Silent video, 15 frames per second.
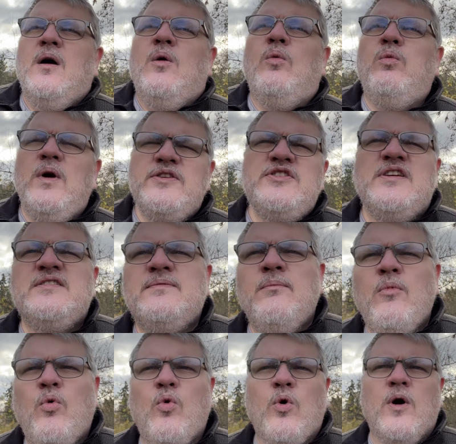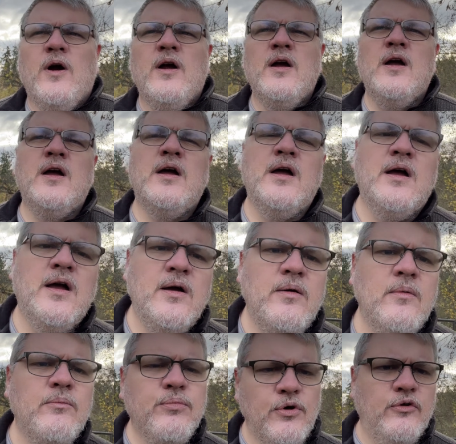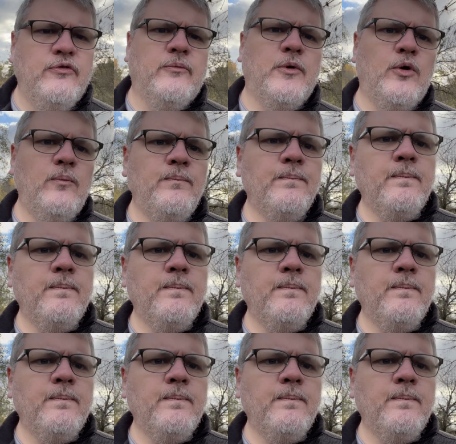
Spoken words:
Which is more provable?